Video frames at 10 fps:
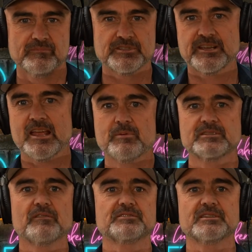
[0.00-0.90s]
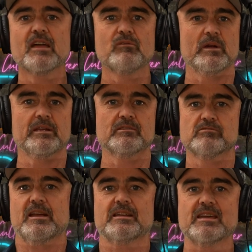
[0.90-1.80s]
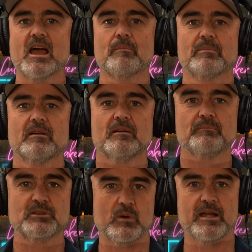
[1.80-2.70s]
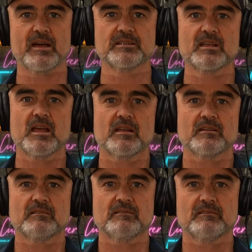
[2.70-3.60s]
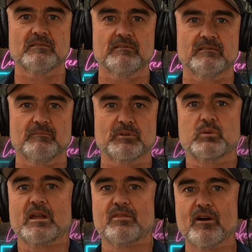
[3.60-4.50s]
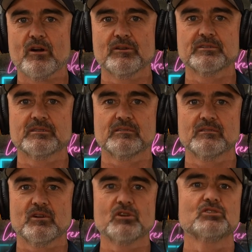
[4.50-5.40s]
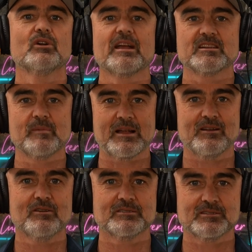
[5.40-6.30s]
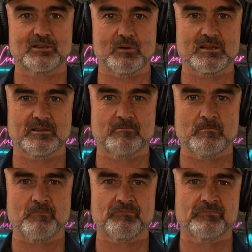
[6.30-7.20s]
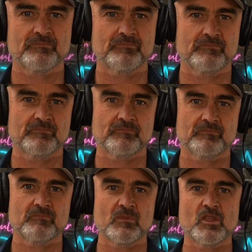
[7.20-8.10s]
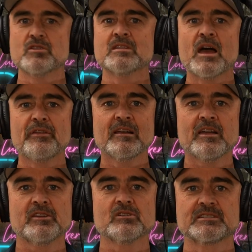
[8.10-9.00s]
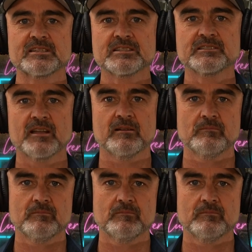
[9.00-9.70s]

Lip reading: To keep ourselves safe, we create a gap between us, between those who should actually be closest to us. You're nothing like your sister,